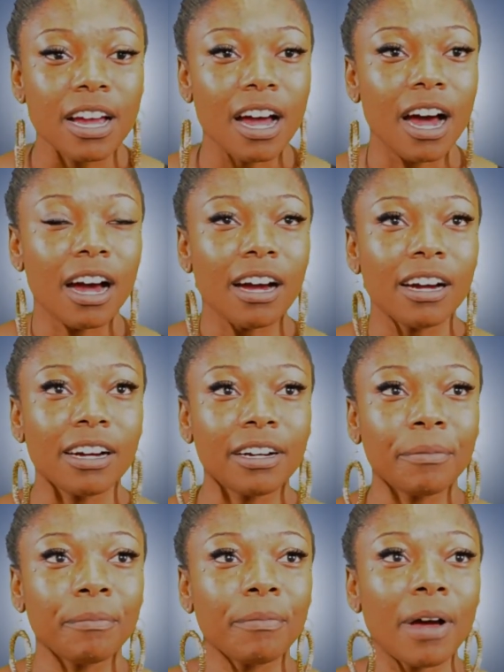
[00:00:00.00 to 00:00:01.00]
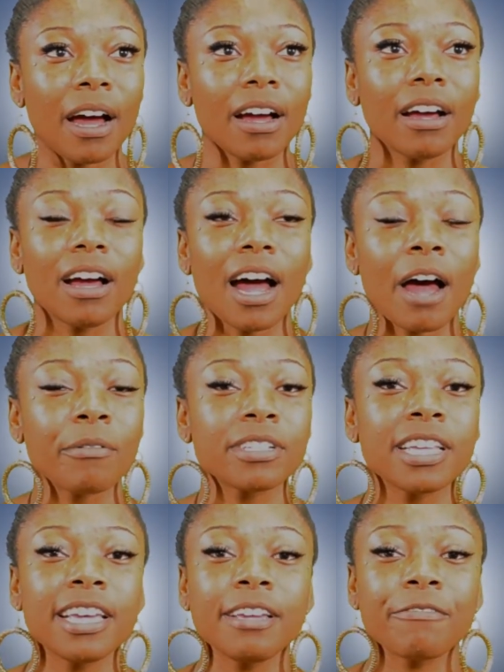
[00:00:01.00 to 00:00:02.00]
Um, I
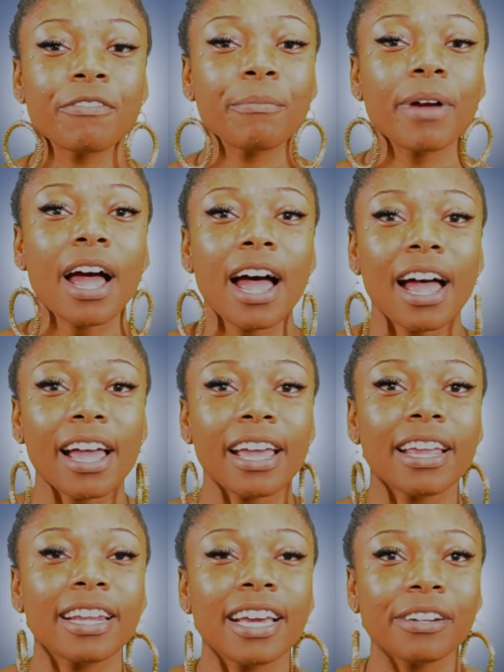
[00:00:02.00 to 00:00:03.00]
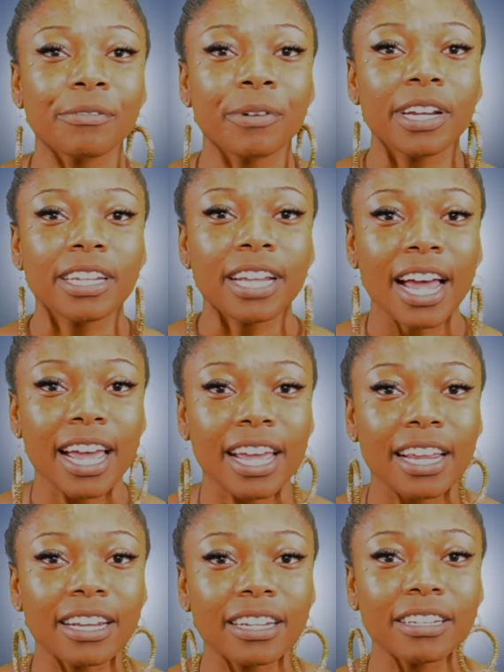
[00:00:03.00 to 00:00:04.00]
was hit from behind at a red
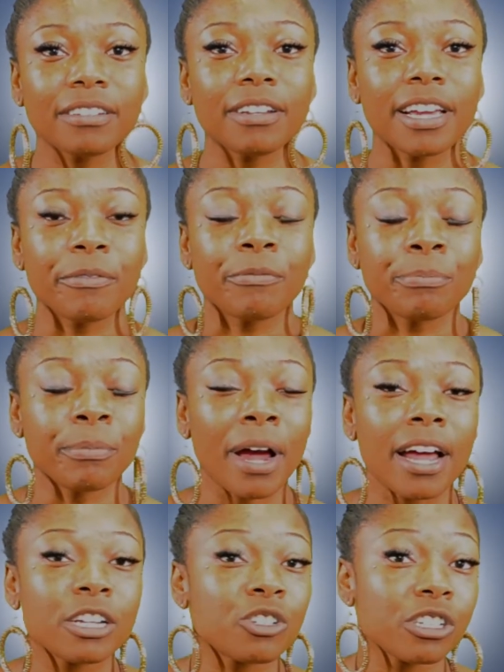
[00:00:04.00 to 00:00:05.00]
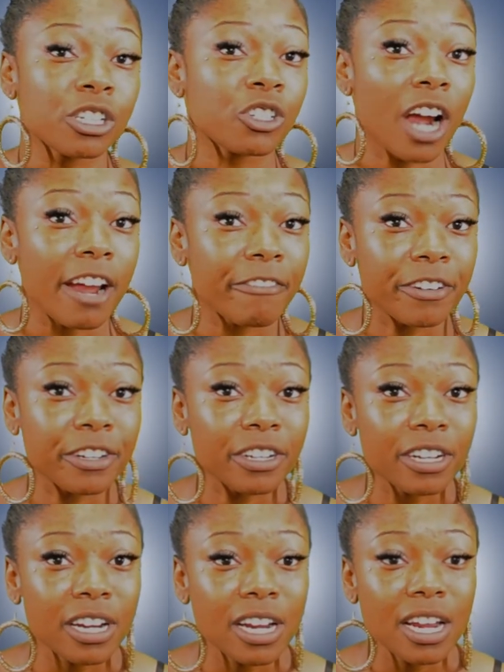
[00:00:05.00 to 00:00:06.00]
light by a drunk driver.
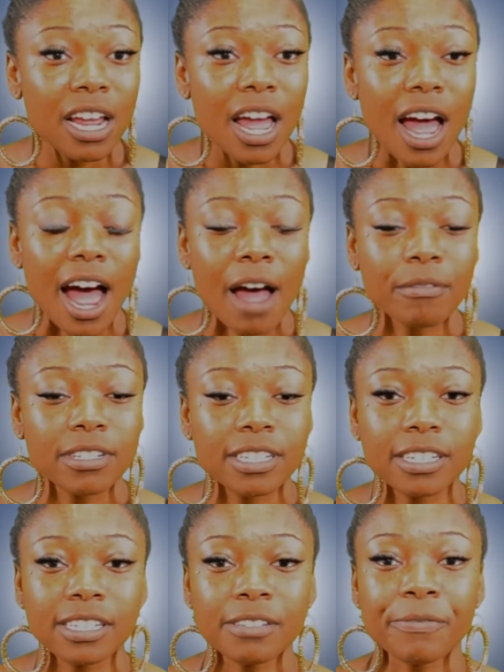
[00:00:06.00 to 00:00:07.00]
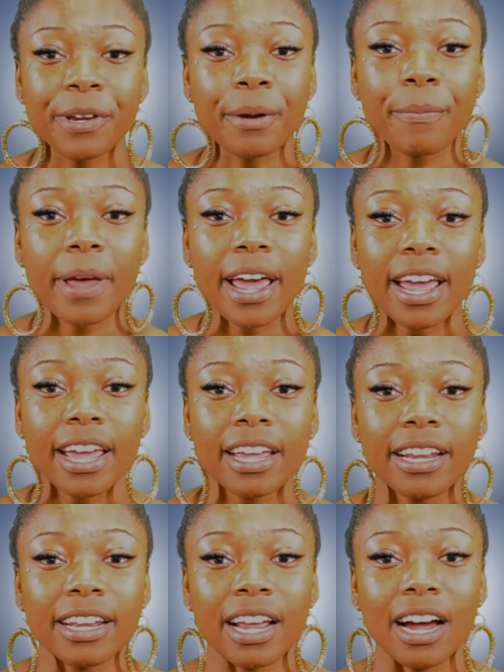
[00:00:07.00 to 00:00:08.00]
I was in severe
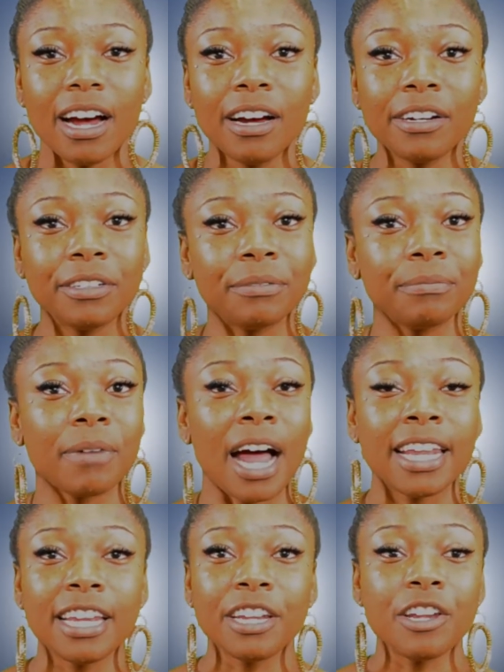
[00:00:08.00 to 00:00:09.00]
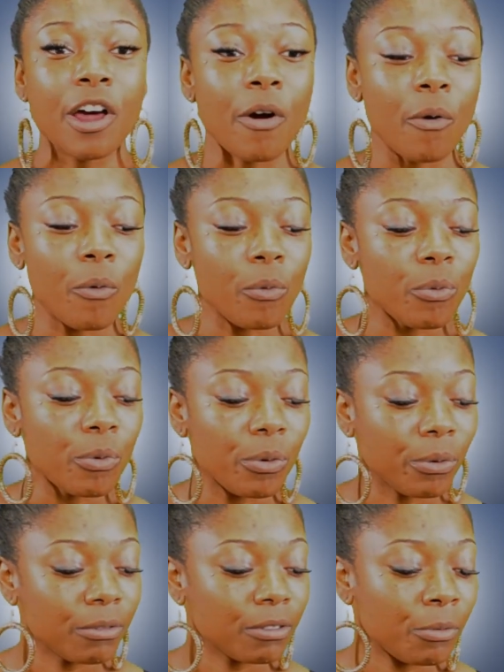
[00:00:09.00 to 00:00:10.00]
pain. Um, I didn't know
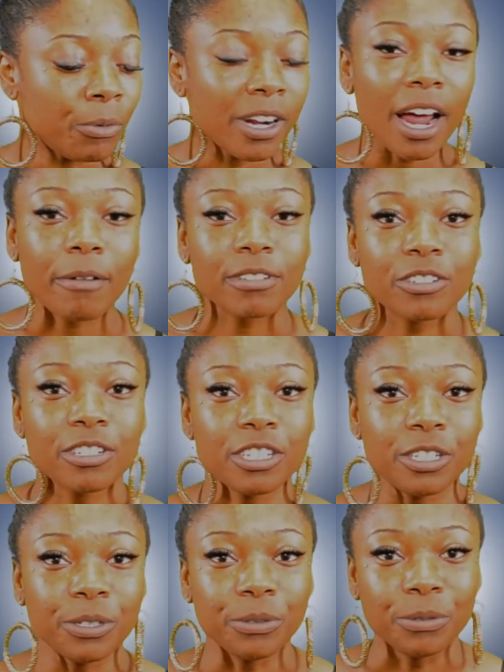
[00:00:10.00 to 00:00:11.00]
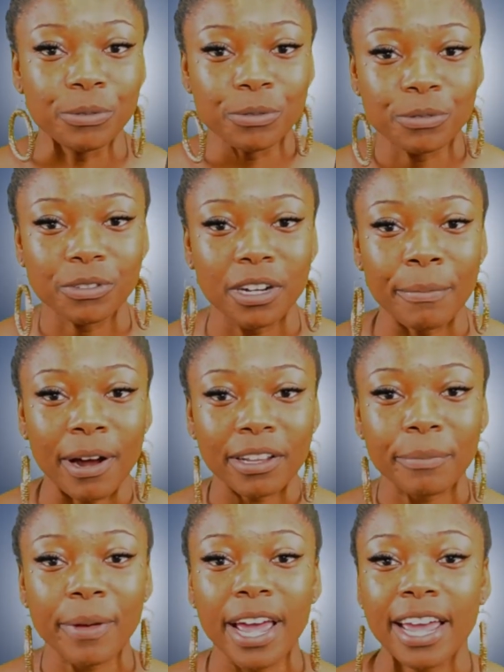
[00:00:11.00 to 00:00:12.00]
what I was going to do
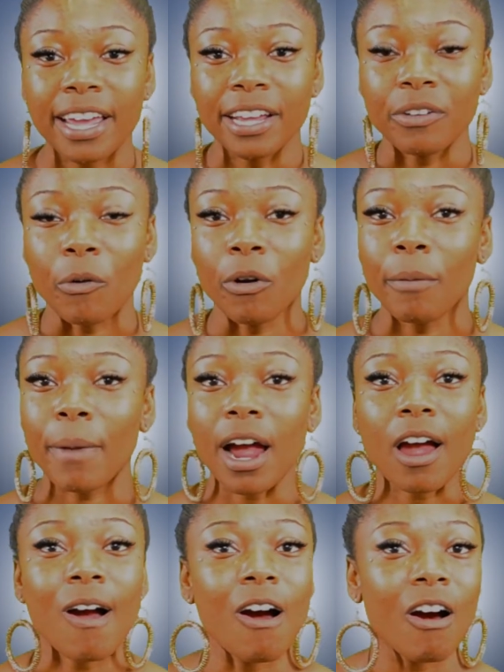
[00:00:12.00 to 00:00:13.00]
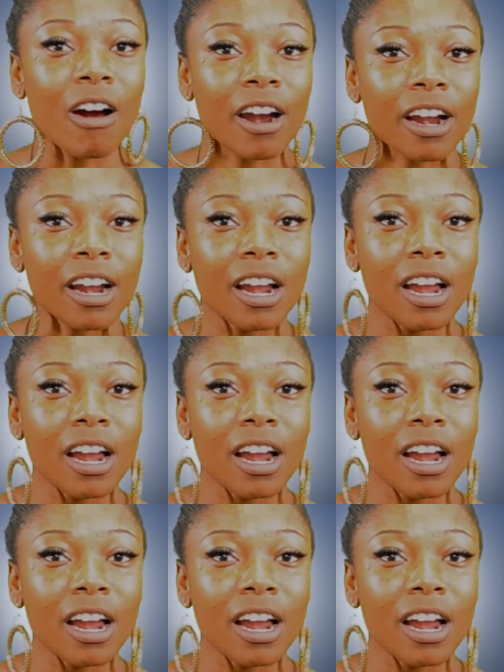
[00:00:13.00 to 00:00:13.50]
about the pain or my car.